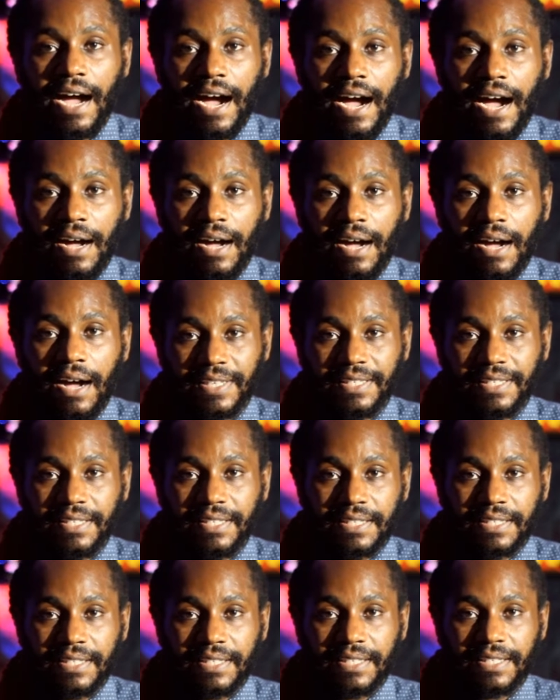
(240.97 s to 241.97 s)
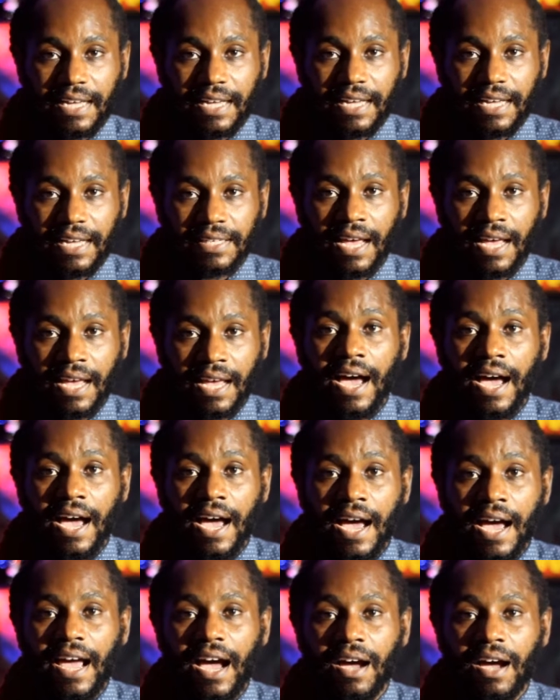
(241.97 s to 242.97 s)
Poetry by Robert
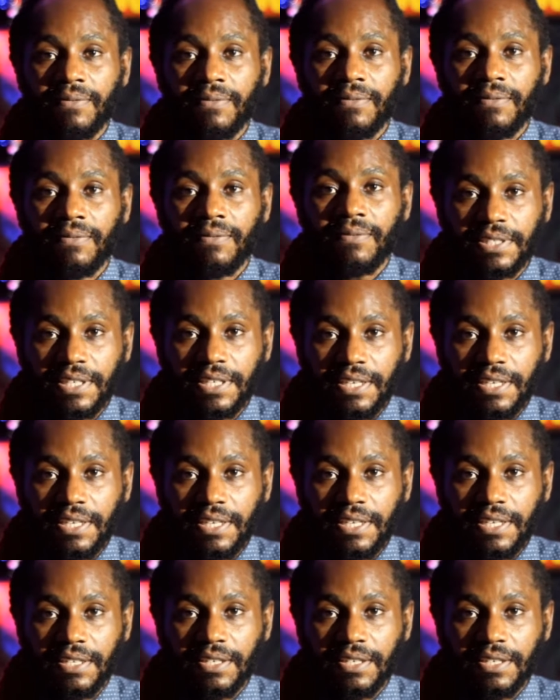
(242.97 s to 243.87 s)
Green, Instinctive.